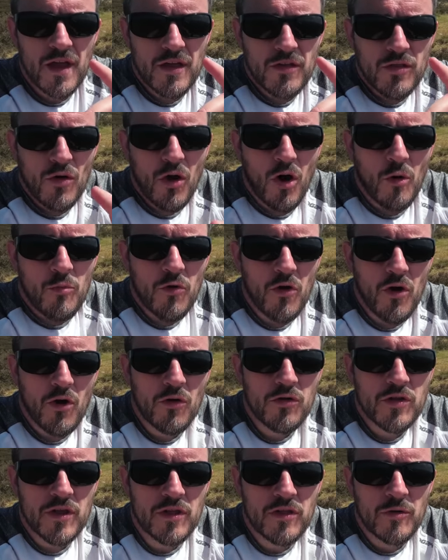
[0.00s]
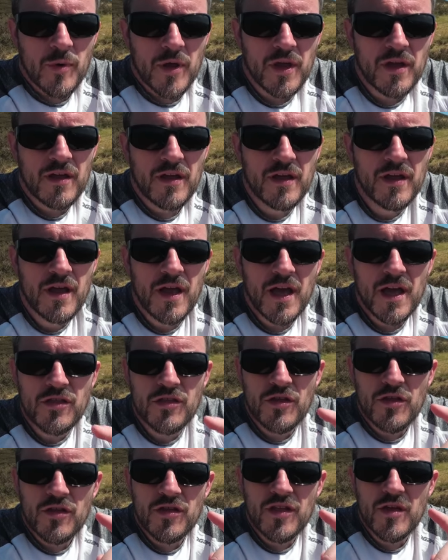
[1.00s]
is not a priority to me. It's
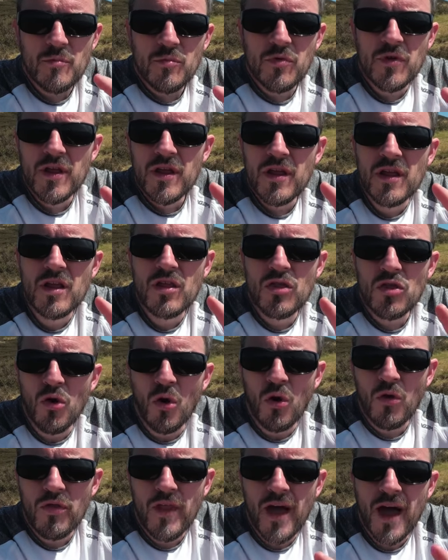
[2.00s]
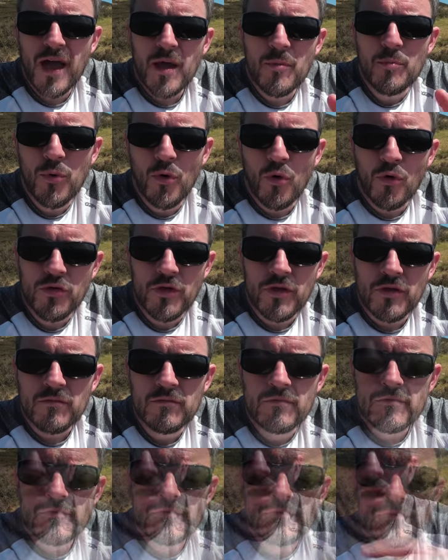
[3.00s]
just simply not that important.
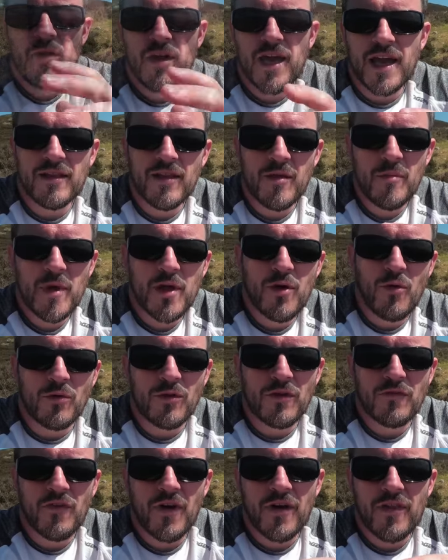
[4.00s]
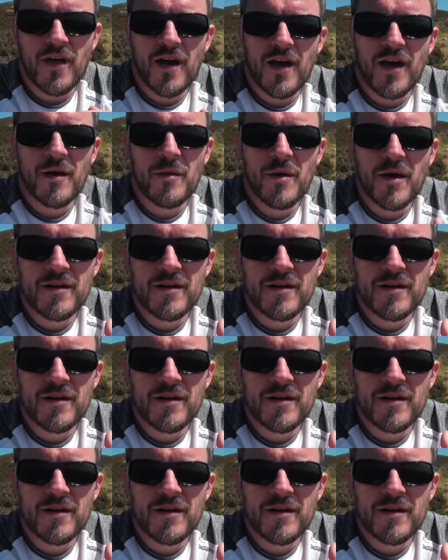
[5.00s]
Okay, let me quantify that out.